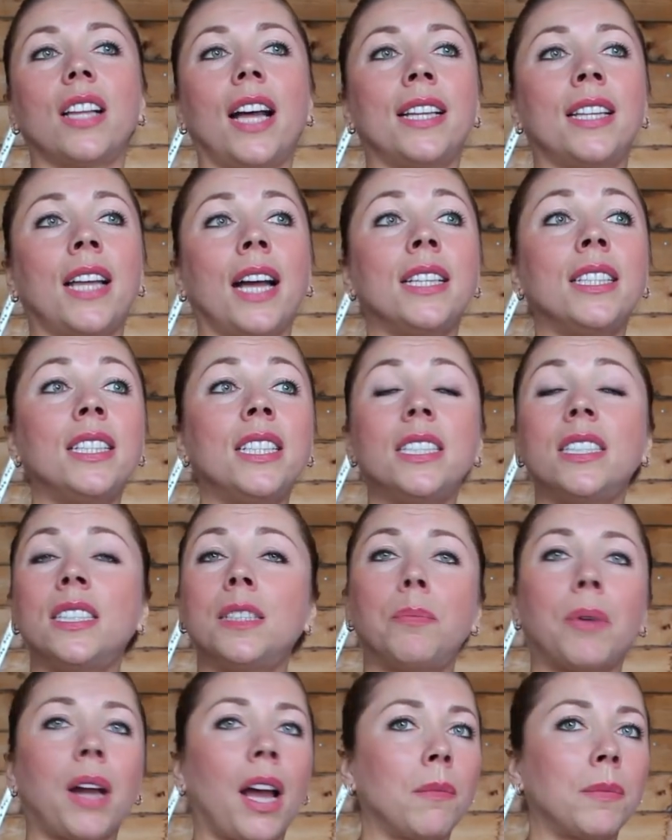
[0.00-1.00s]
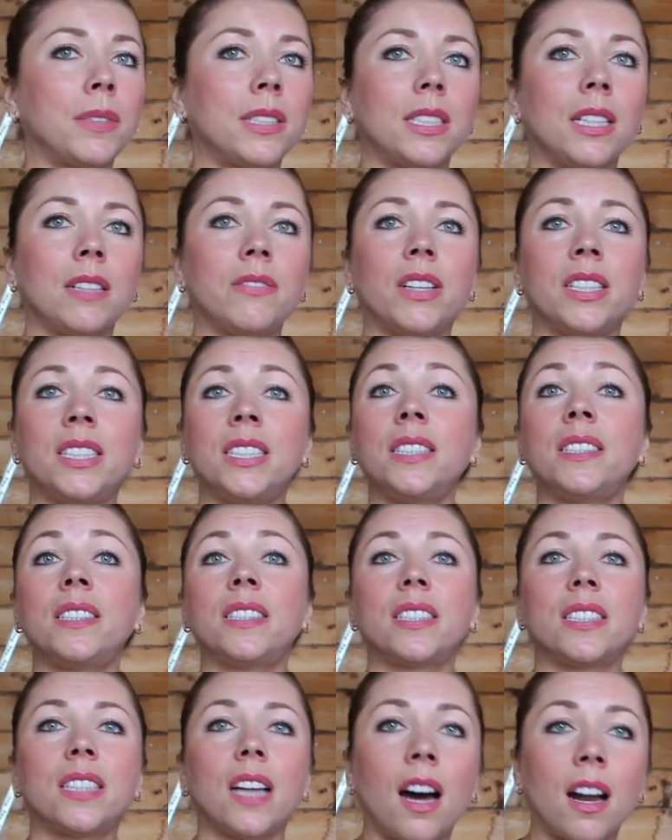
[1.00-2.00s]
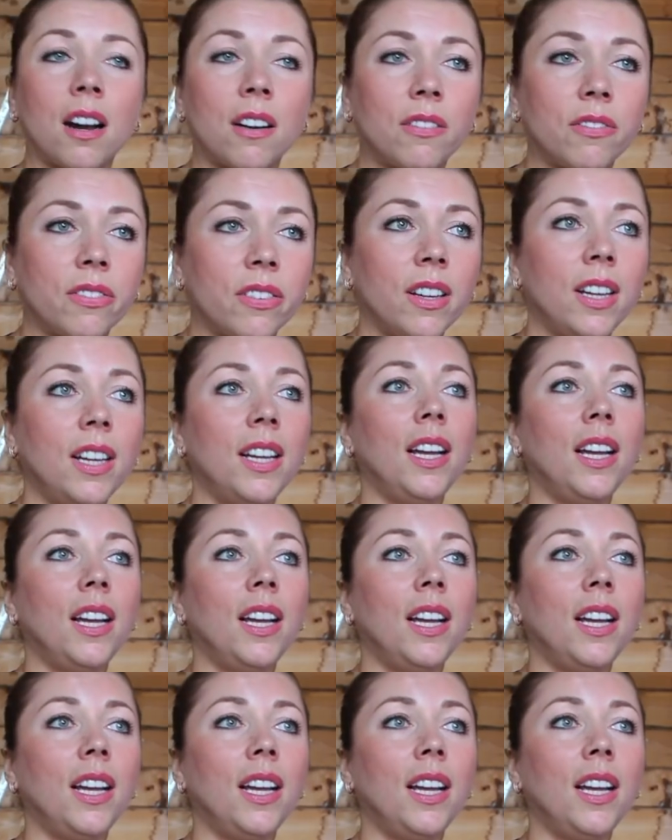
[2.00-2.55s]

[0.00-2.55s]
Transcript: and I didn't deprive myself, I didn't starve.